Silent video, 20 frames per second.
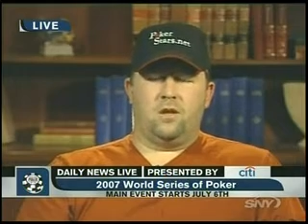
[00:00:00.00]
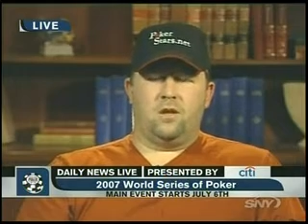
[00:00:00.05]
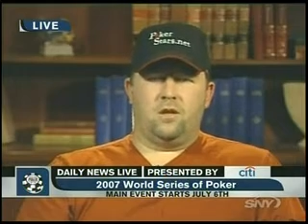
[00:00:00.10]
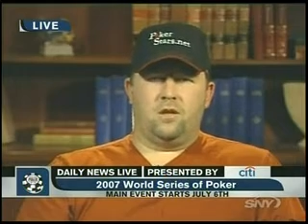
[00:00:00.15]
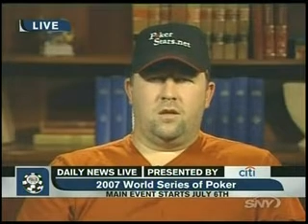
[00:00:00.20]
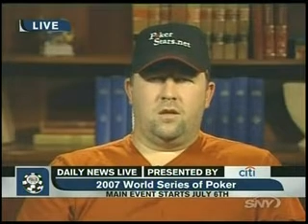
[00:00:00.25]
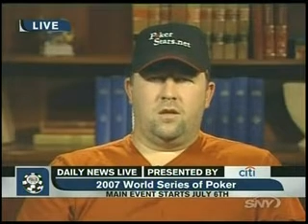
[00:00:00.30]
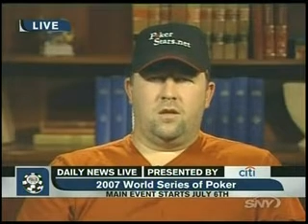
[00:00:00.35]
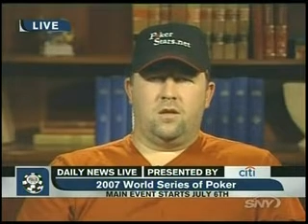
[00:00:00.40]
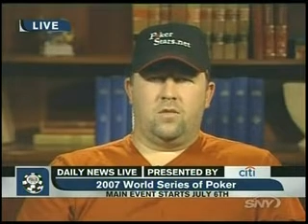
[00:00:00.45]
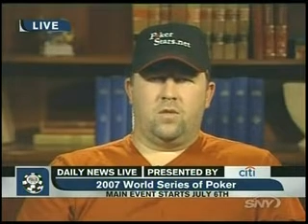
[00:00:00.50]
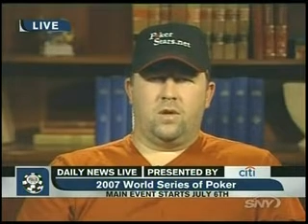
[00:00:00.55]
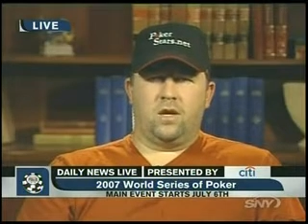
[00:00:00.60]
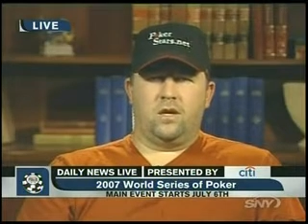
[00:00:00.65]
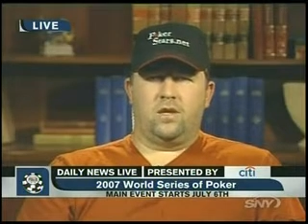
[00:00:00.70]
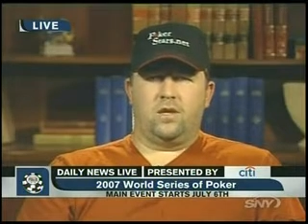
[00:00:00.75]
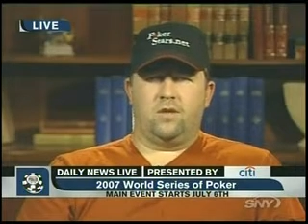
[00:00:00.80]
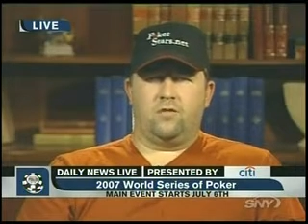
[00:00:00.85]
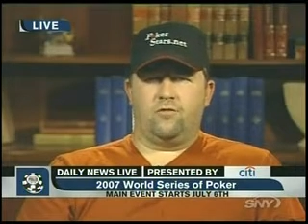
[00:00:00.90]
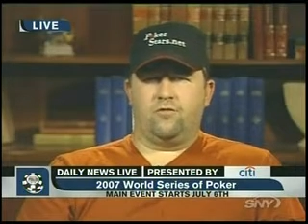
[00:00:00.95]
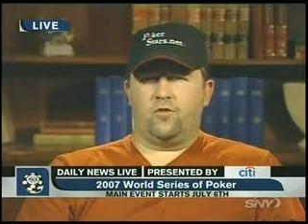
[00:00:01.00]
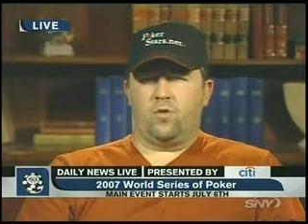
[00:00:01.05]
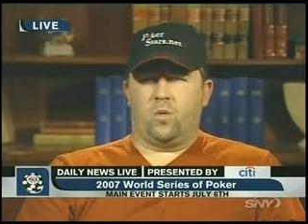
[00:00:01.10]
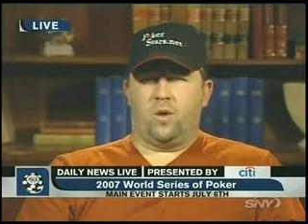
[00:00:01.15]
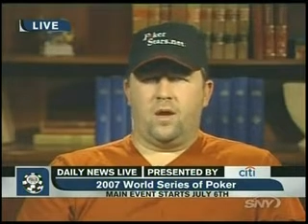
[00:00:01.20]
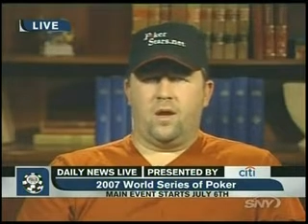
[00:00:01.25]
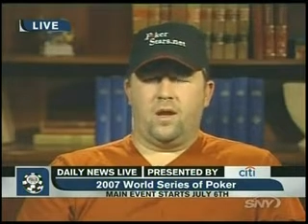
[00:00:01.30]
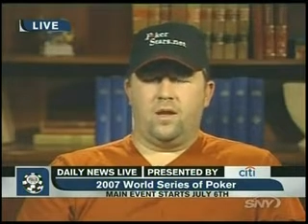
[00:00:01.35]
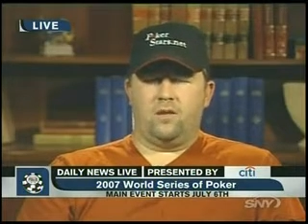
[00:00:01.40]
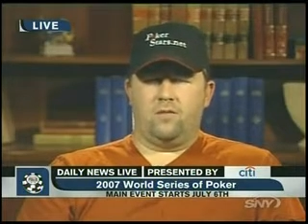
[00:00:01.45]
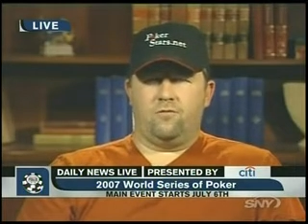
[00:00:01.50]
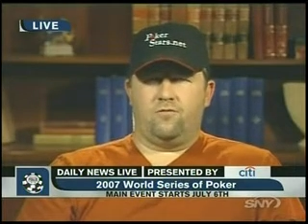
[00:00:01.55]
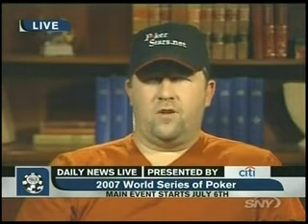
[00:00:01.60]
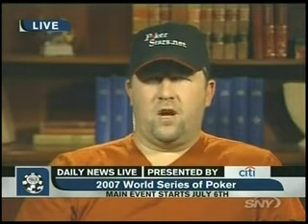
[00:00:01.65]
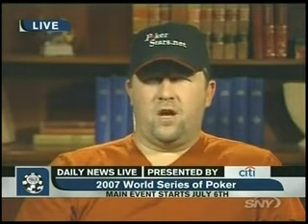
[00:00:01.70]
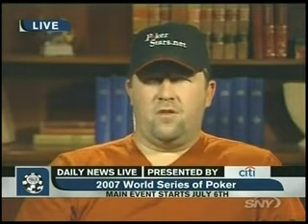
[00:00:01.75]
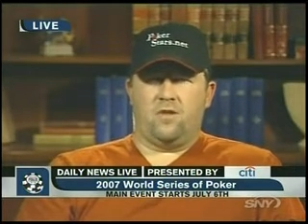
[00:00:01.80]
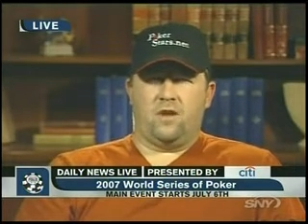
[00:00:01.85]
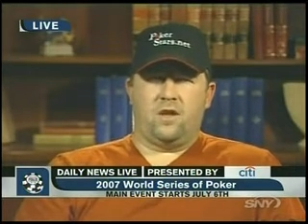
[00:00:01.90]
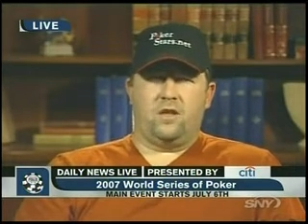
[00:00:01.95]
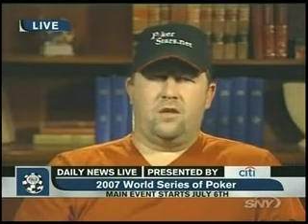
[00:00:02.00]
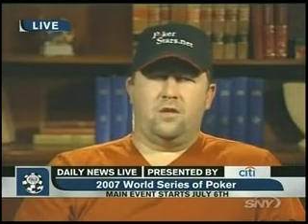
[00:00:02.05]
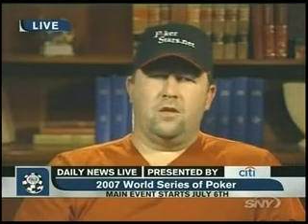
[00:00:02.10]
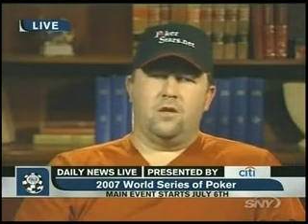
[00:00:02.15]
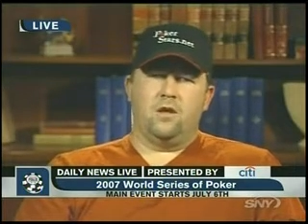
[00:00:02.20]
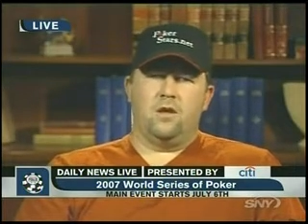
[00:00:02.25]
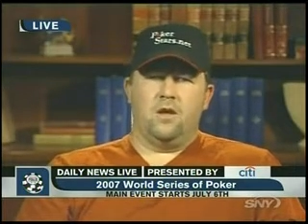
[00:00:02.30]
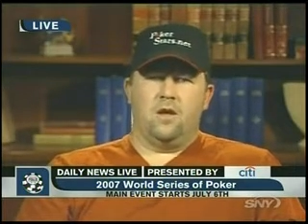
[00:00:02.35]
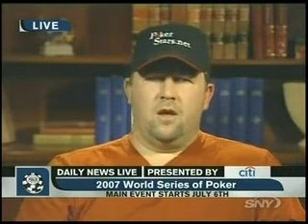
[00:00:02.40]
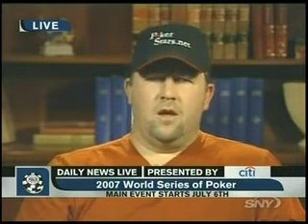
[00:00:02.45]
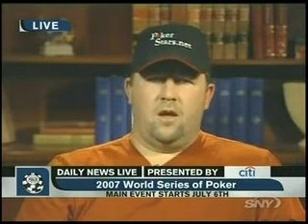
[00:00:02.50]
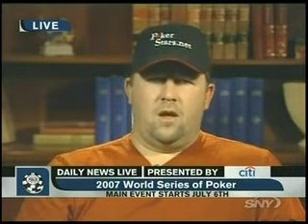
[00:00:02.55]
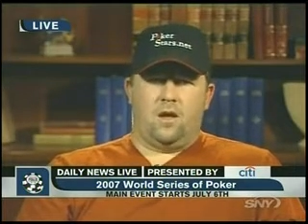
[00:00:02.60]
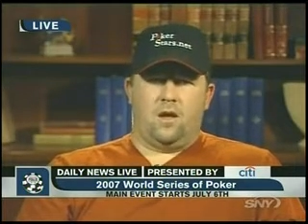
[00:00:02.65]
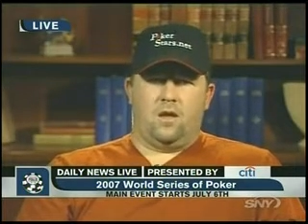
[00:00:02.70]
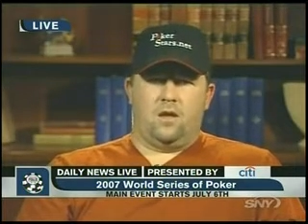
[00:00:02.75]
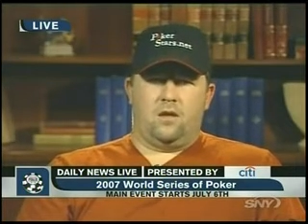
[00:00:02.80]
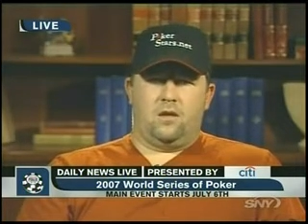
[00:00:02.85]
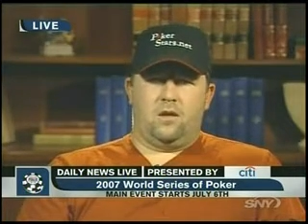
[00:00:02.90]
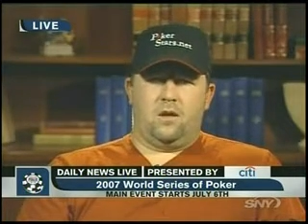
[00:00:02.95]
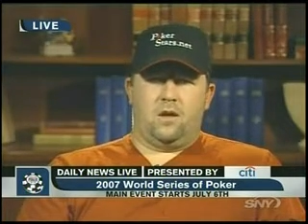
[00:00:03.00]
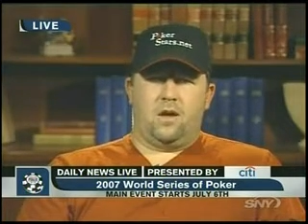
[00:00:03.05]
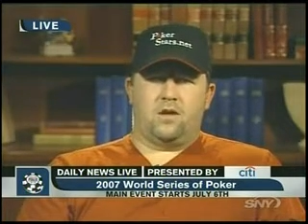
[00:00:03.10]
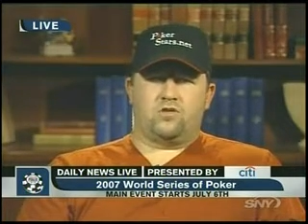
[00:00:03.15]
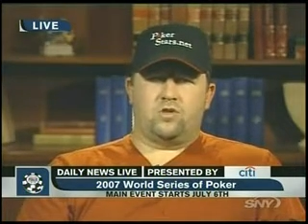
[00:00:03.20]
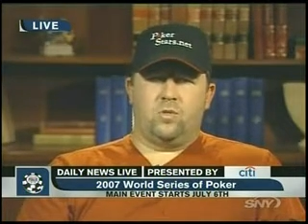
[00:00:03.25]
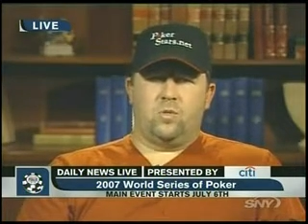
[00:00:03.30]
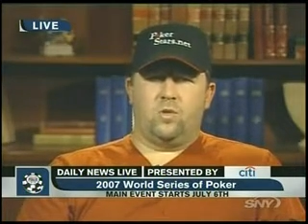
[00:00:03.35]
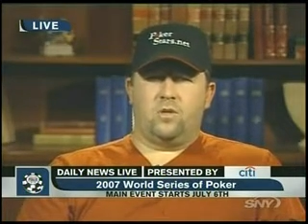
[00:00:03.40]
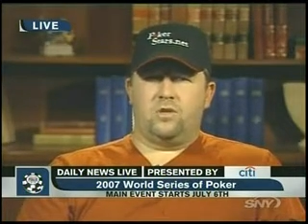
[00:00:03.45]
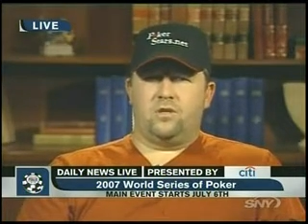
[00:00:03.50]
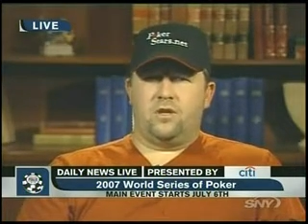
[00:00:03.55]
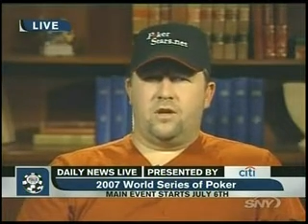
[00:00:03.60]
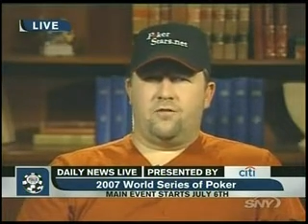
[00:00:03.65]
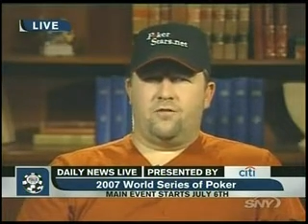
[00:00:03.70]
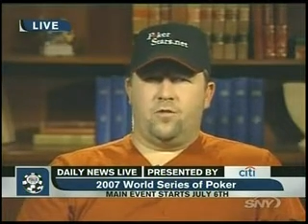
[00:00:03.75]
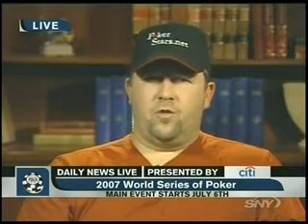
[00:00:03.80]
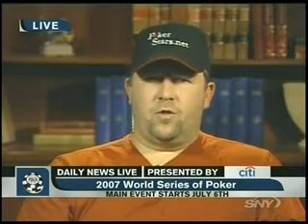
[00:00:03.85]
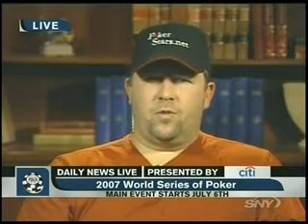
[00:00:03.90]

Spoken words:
And we got down five-handed, and I actually wanted to take